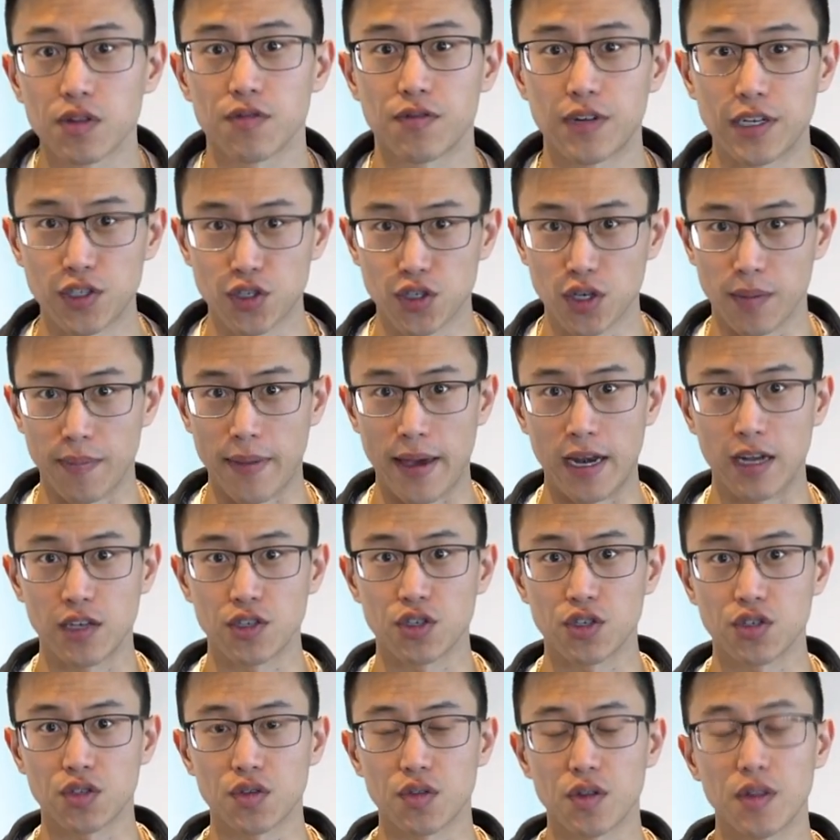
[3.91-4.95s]
the restaurant
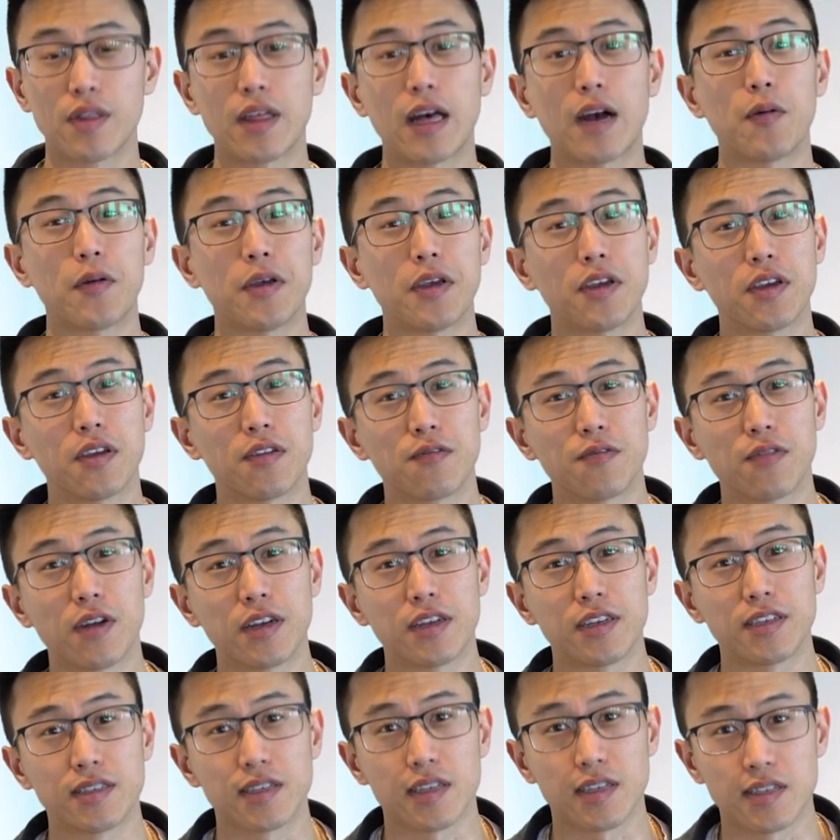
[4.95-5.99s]
manager, so then that way you can
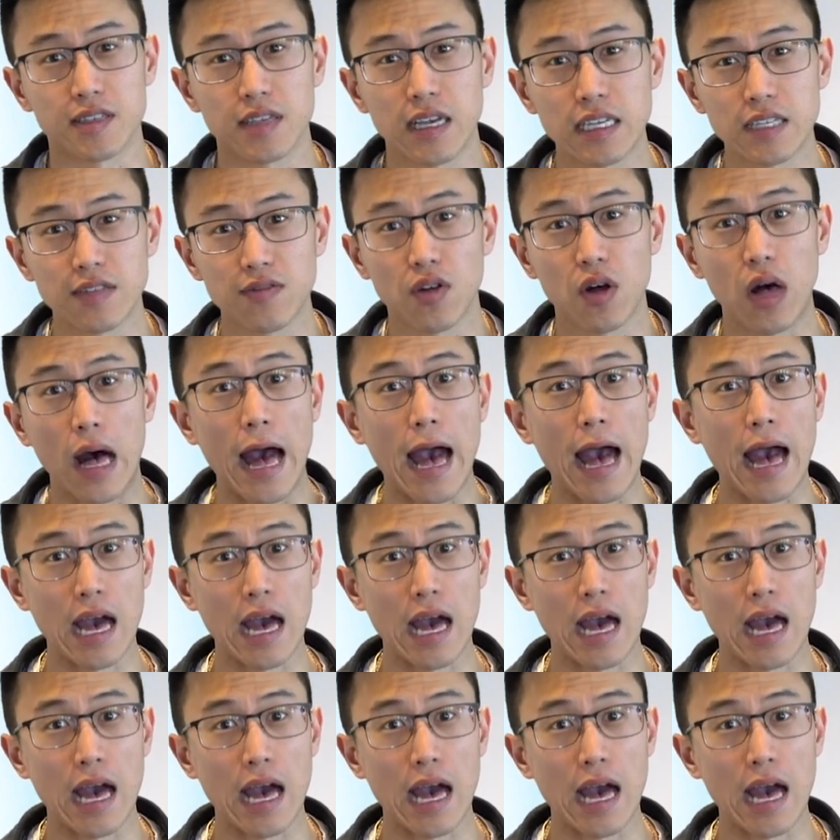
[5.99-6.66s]
run a successful